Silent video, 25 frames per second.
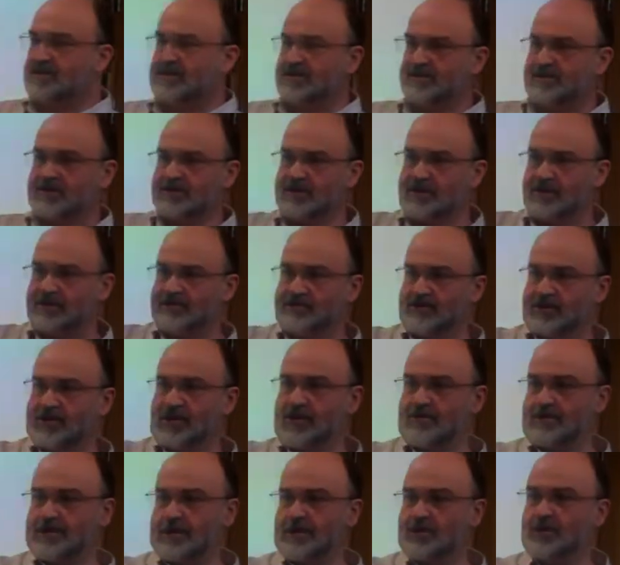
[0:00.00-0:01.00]
And so if you
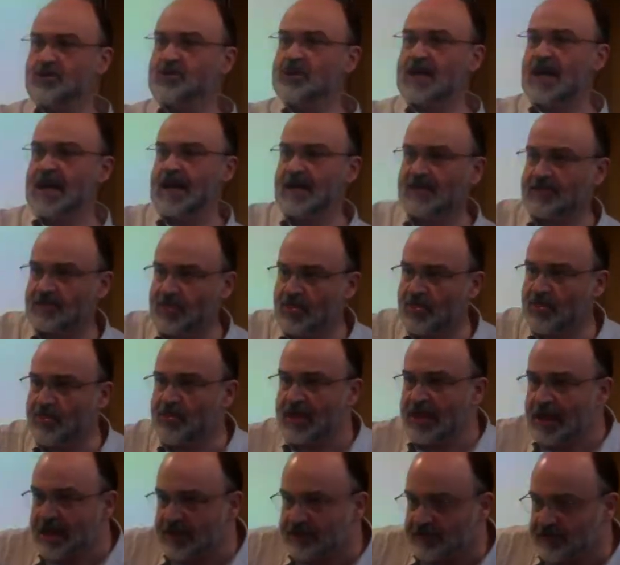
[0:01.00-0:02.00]
go and look at
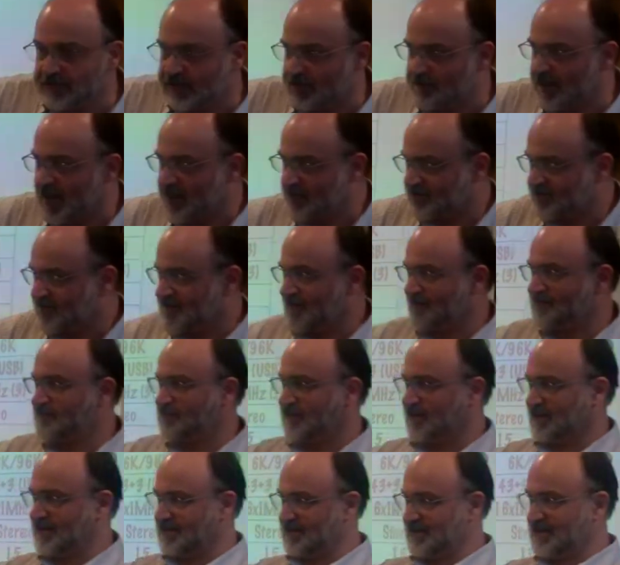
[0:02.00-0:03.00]
theory about
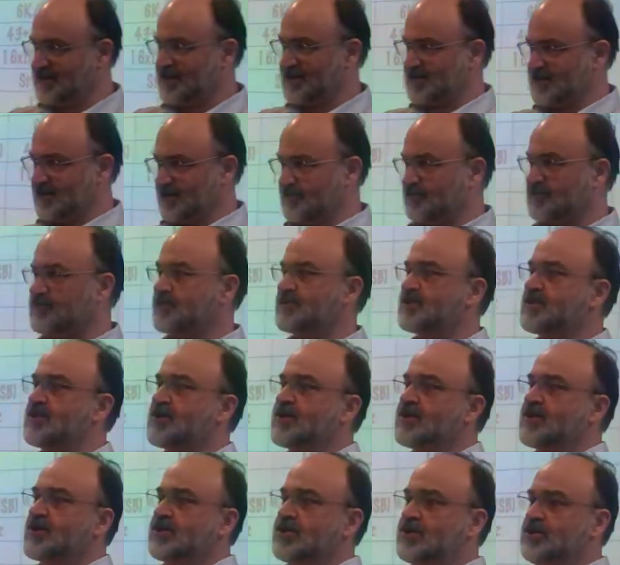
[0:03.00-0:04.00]
sampling systems,
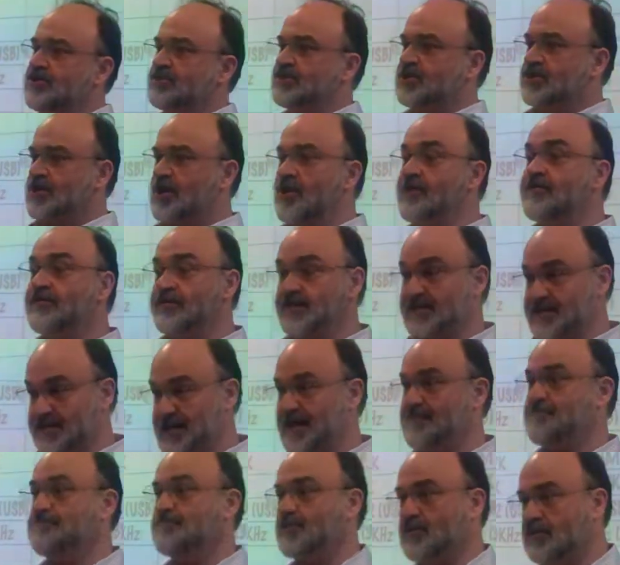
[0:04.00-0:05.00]
you can
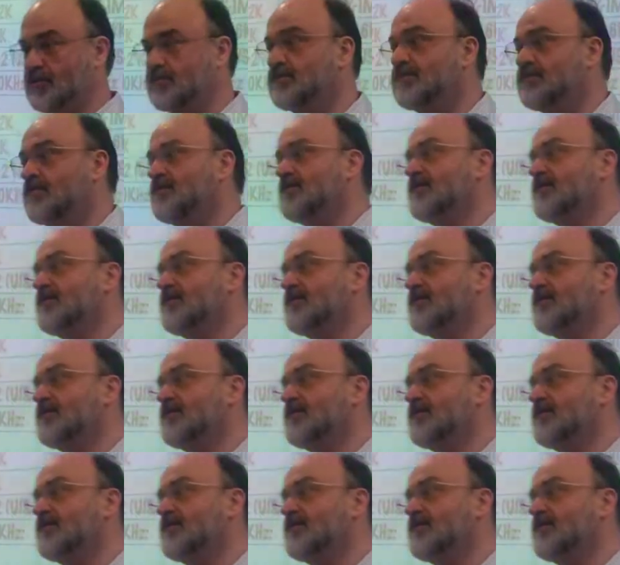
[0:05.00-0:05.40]
oversample,